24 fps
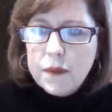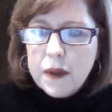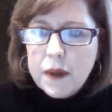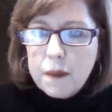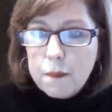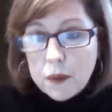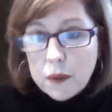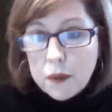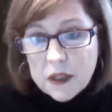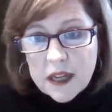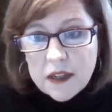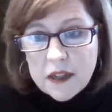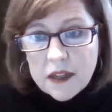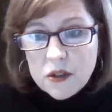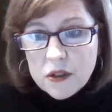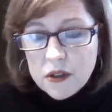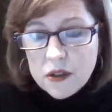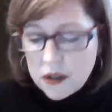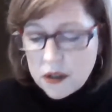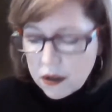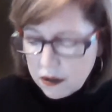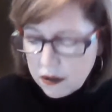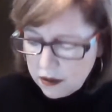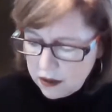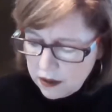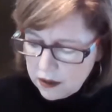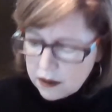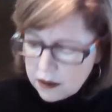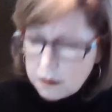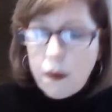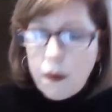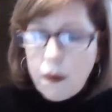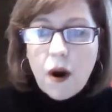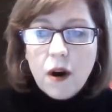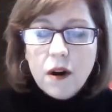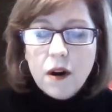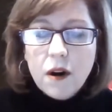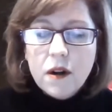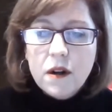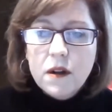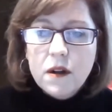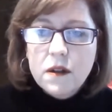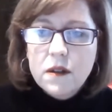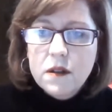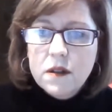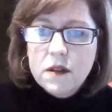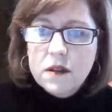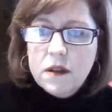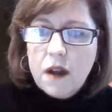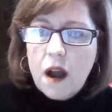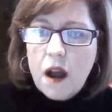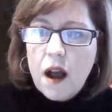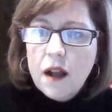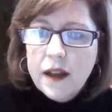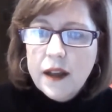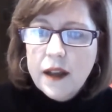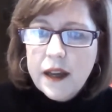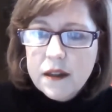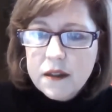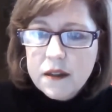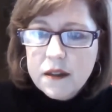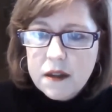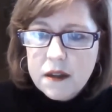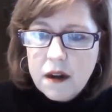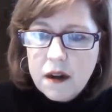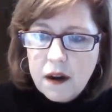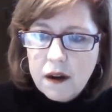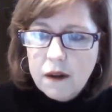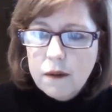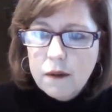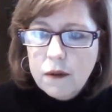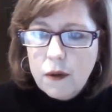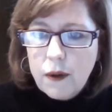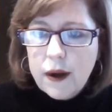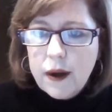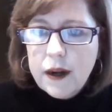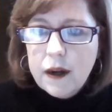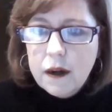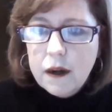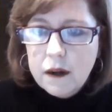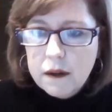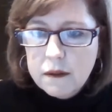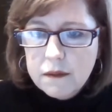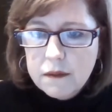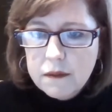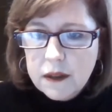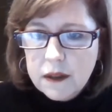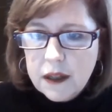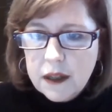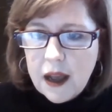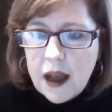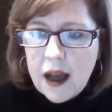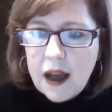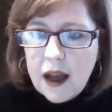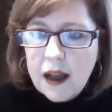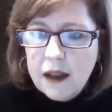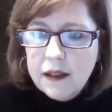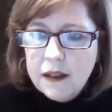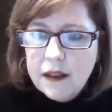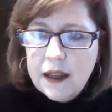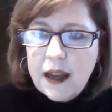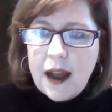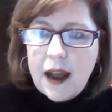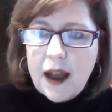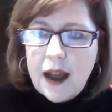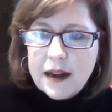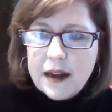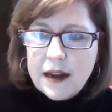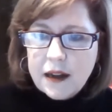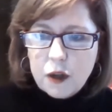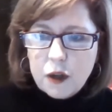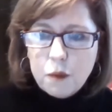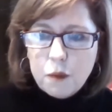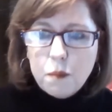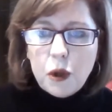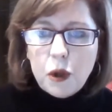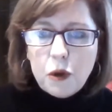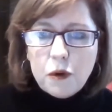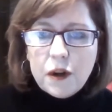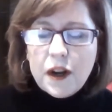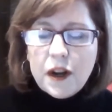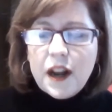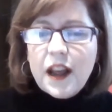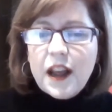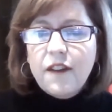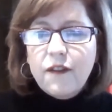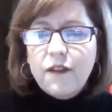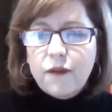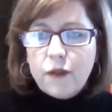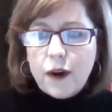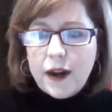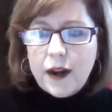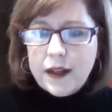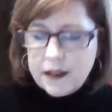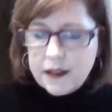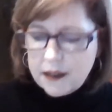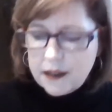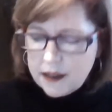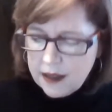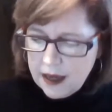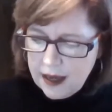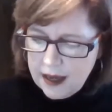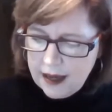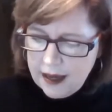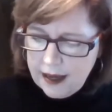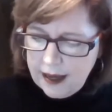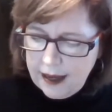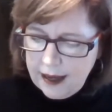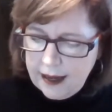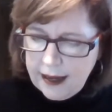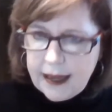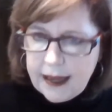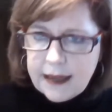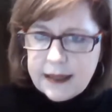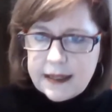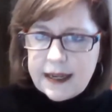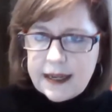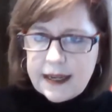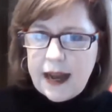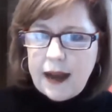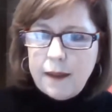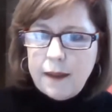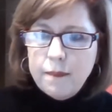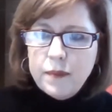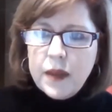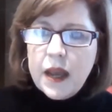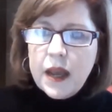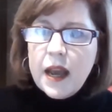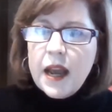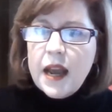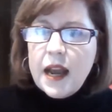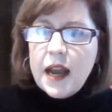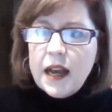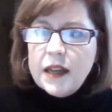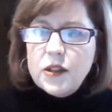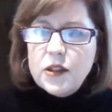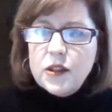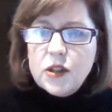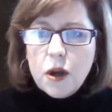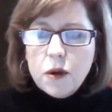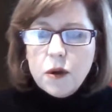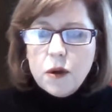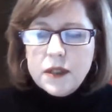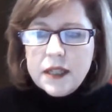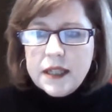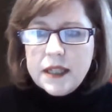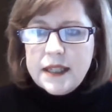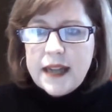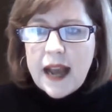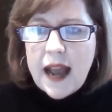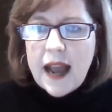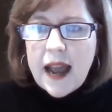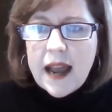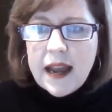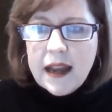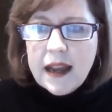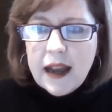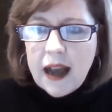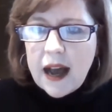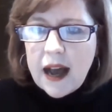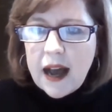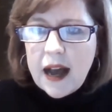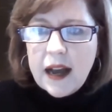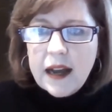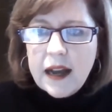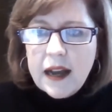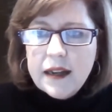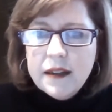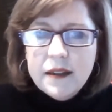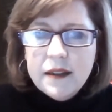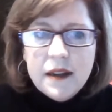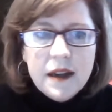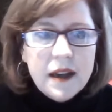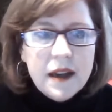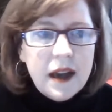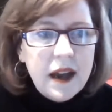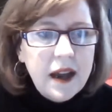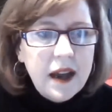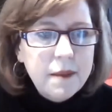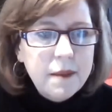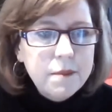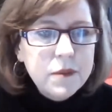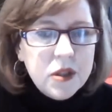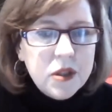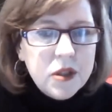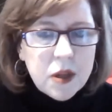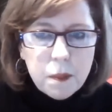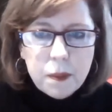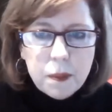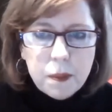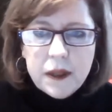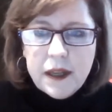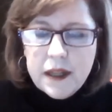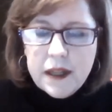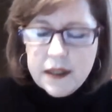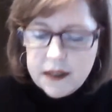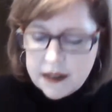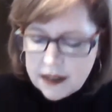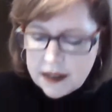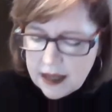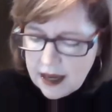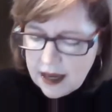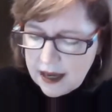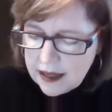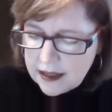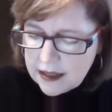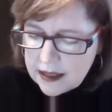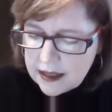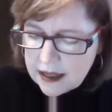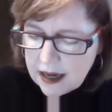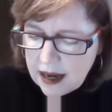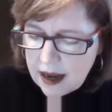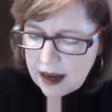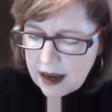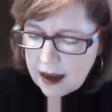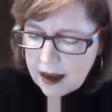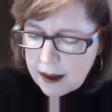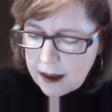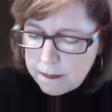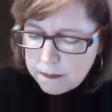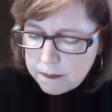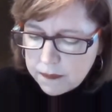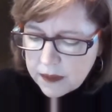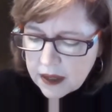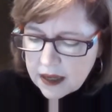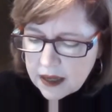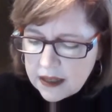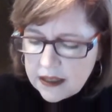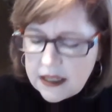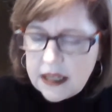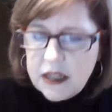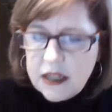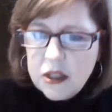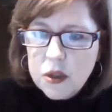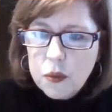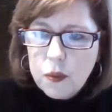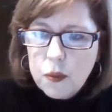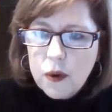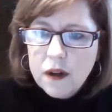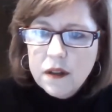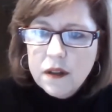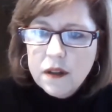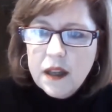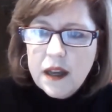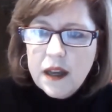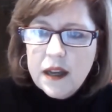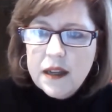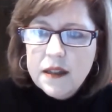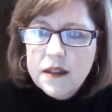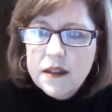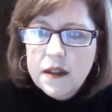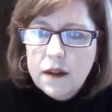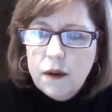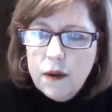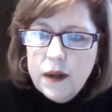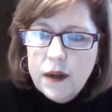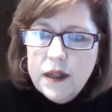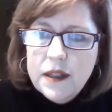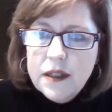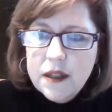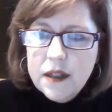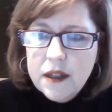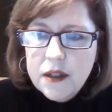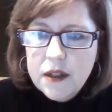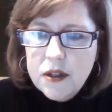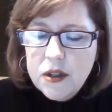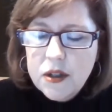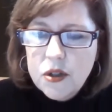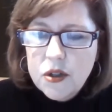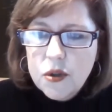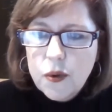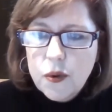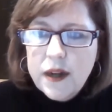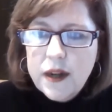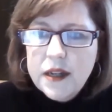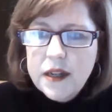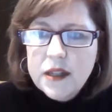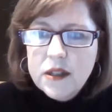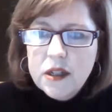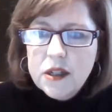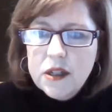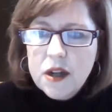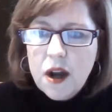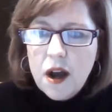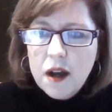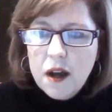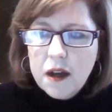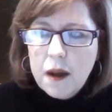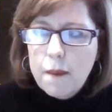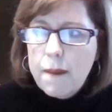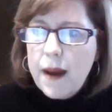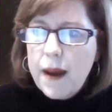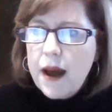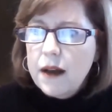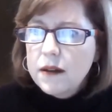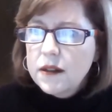potential students, partners, colleagues, our greater Lehigh community of friends in India. And so today, I'm so pleased that Dean Deworth has agreed to join us to talk about